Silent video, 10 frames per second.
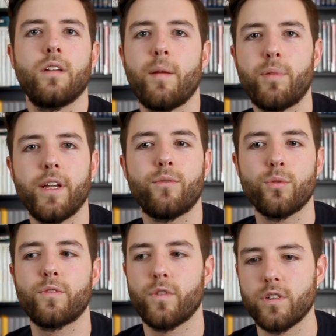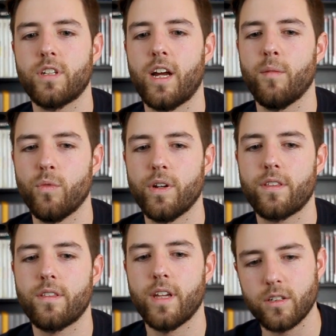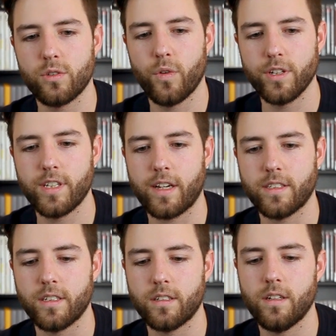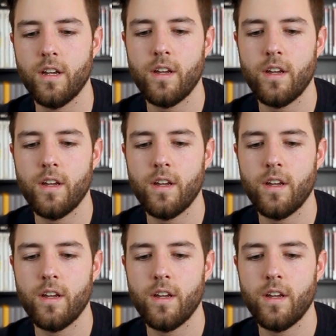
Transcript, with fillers: I played through the first time with English voice acting,